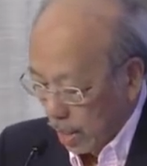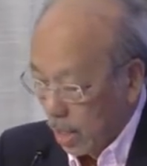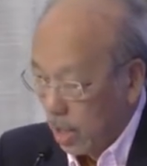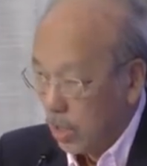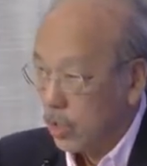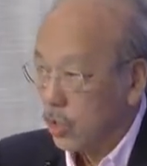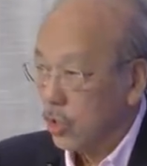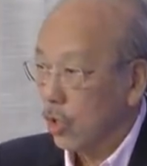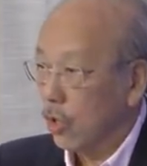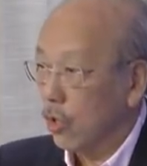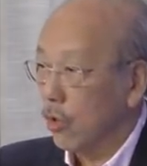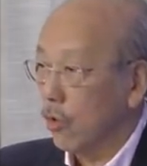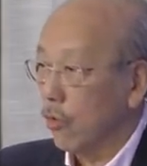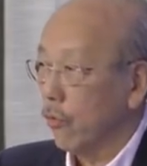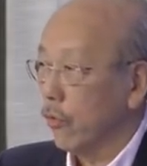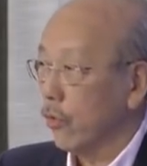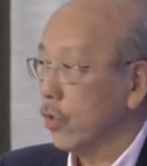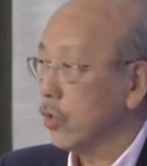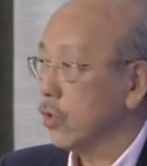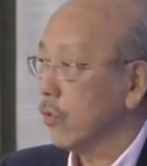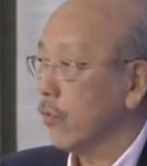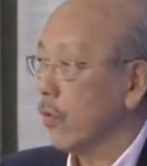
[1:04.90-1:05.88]
So
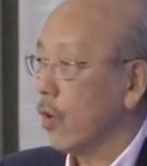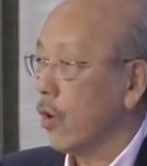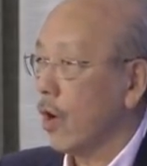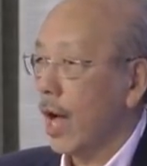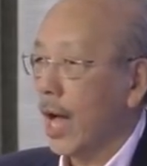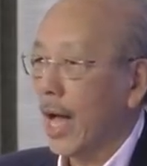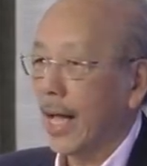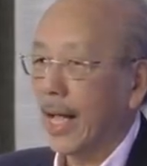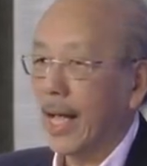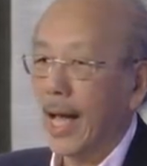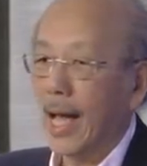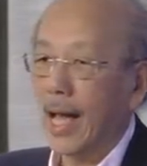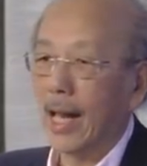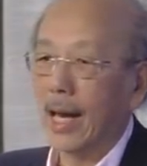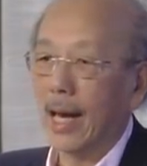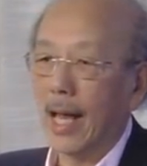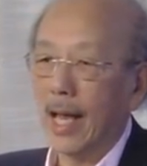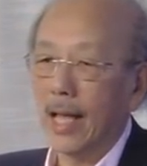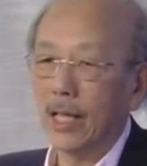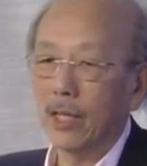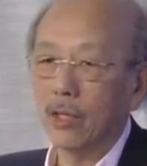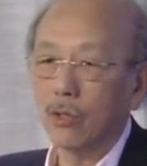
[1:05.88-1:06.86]
first of all, I kind of
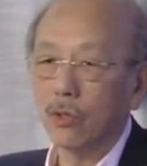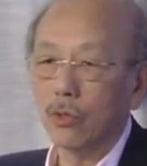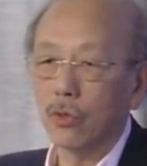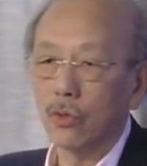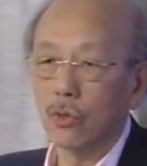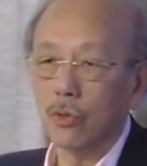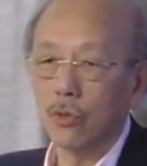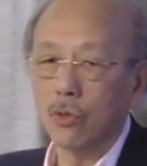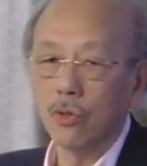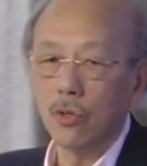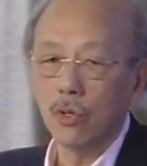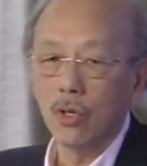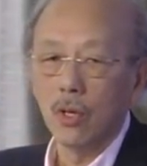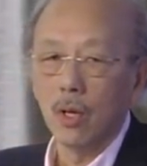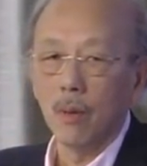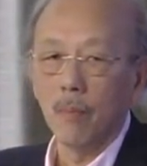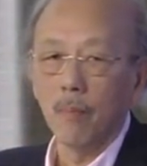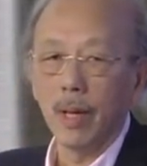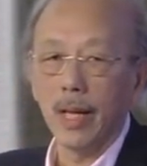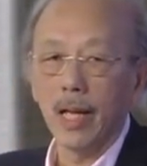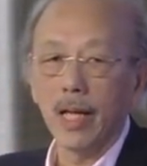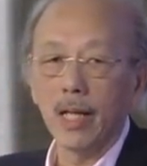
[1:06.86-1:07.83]
like to
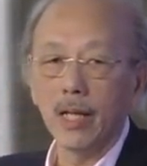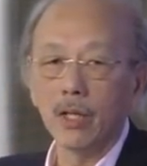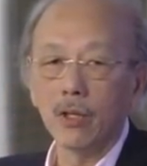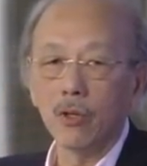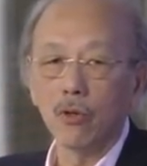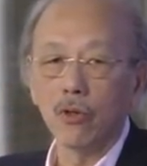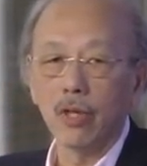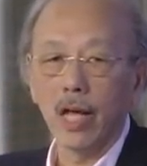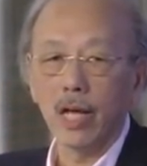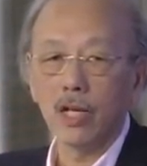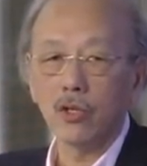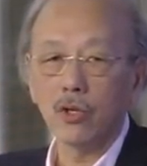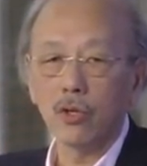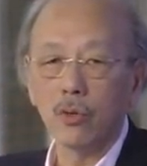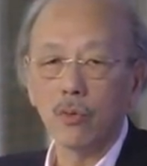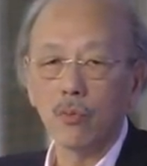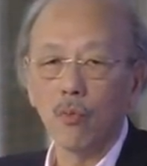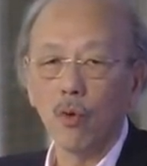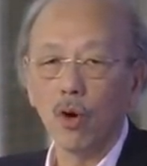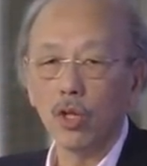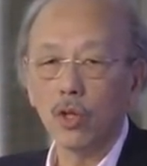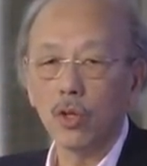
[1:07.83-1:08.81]
make an
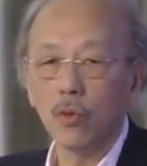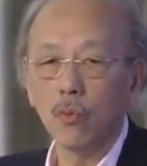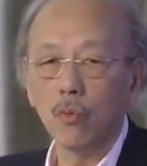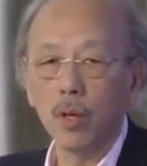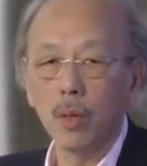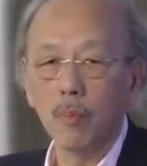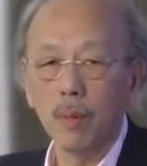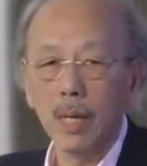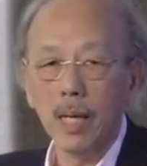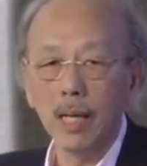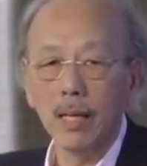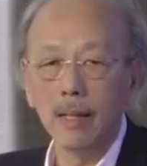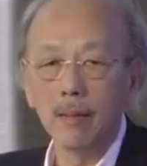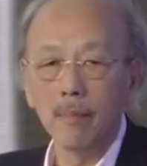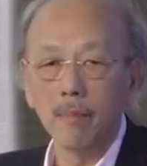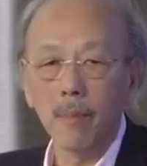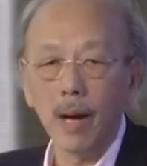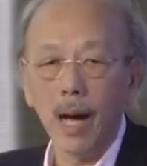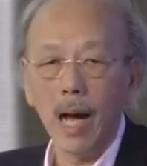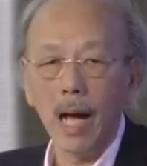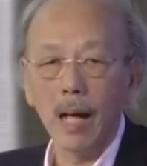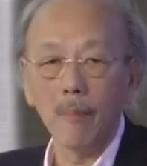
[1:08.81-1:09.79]
introduction. What do we mean
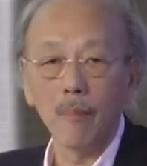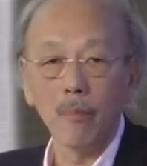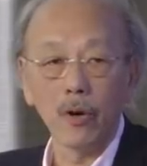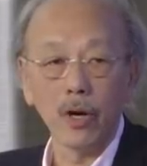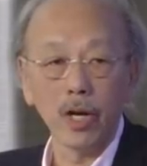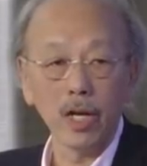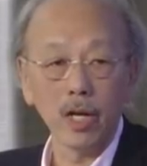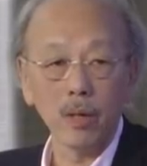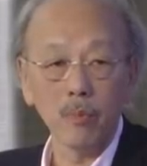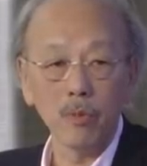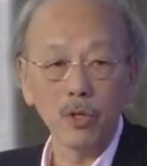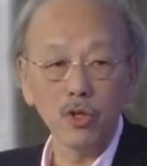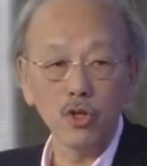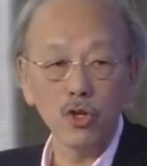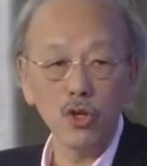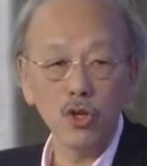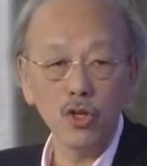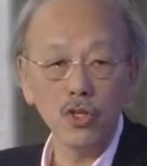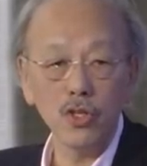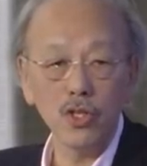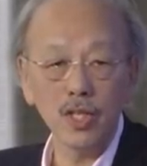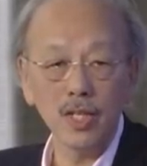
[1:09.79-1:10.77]
by molecular
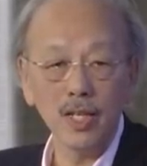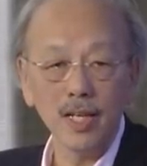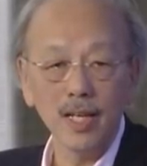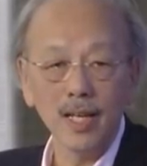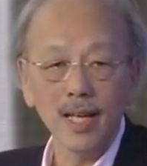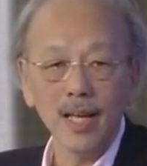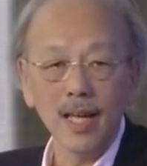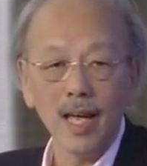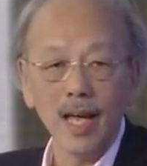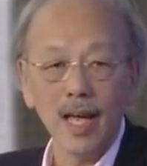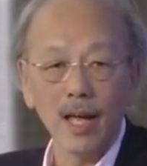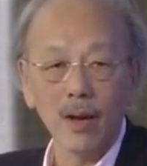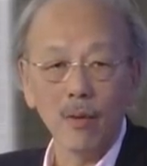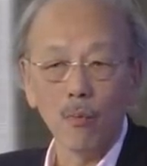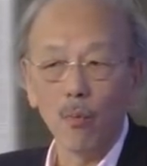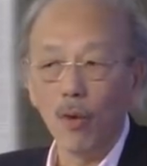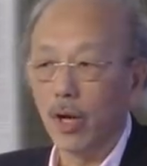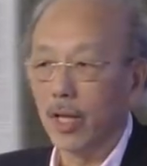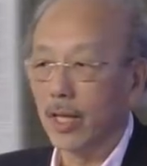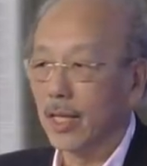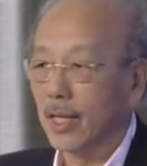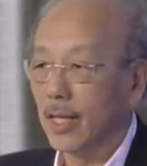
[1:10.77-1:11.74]
machines and
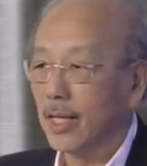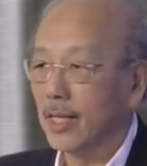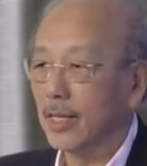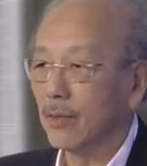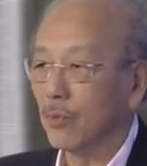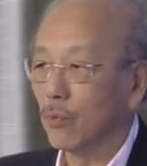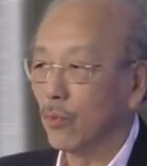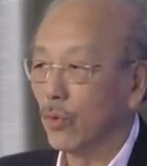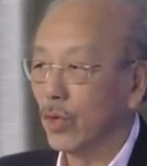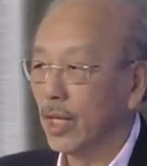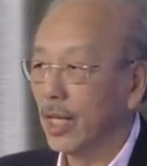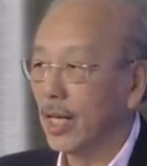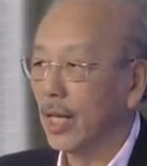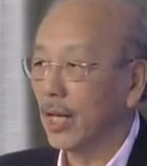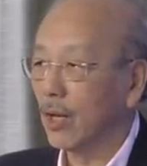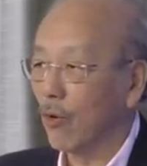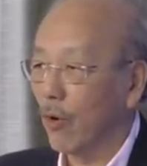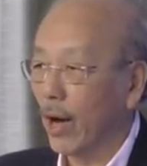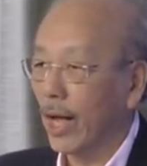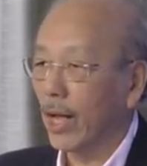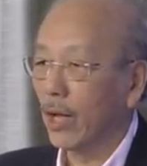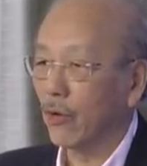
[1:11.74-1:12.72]
what is really
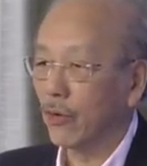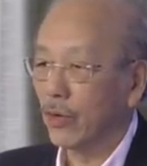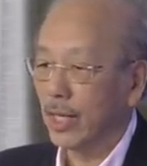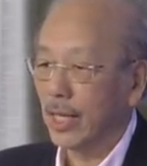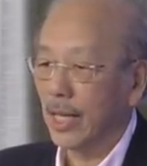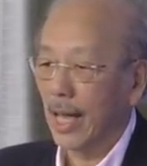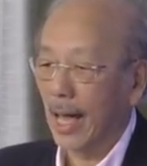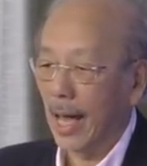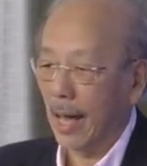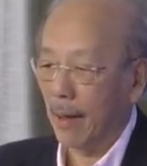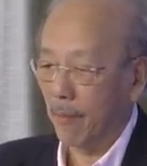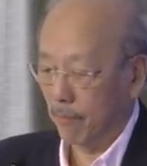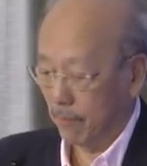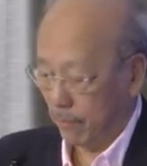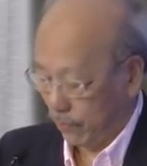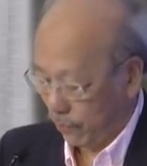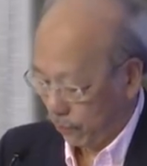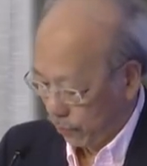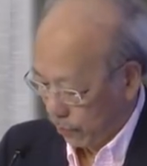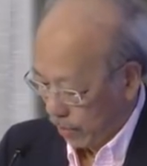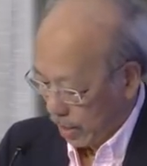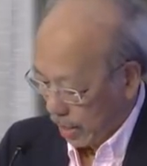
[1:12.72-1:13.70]
cryo-EM?
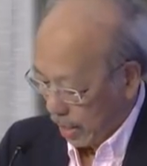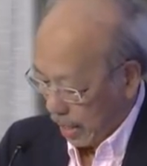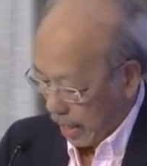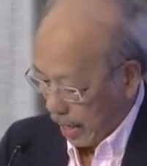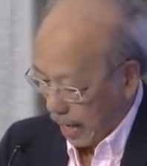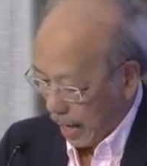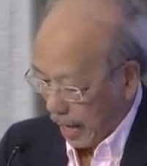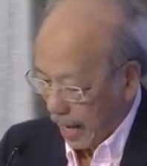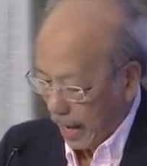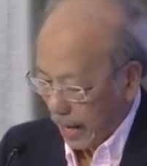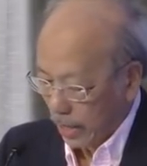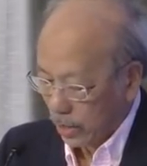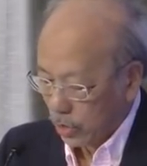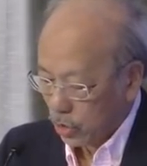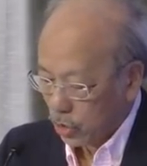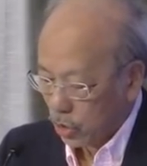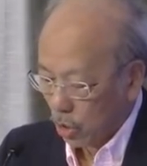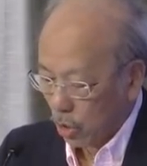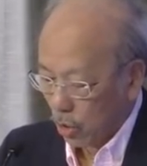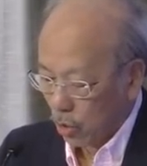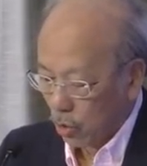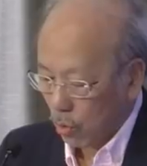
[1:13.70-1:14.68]
And
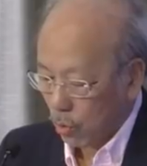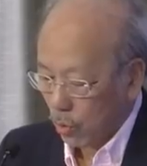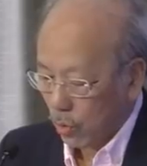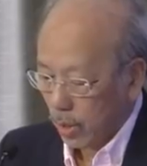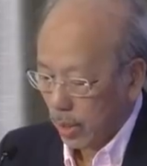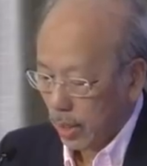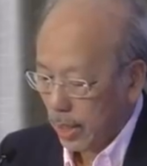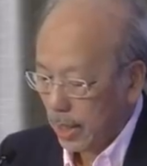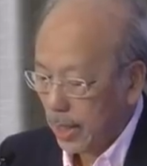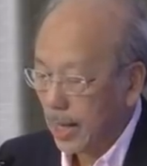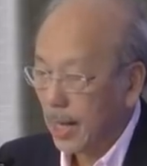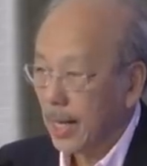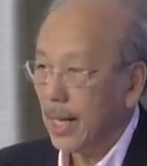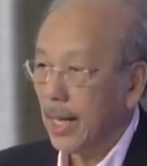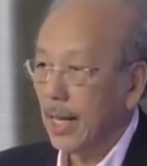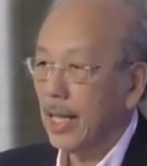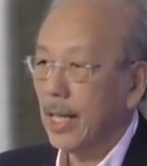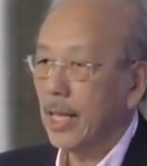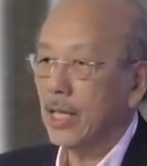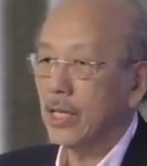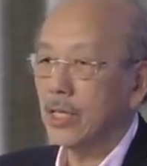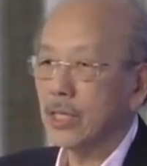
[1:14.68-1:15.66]
so here
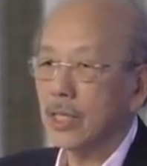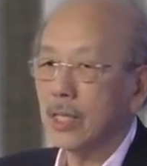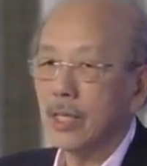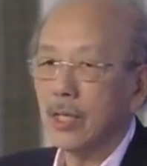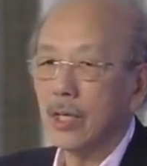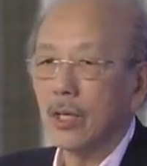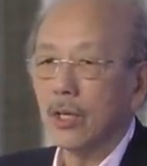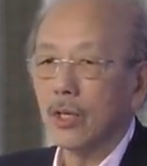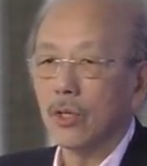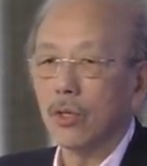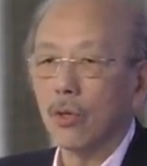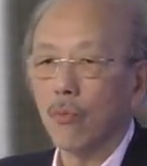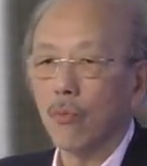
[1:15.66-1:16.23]
is the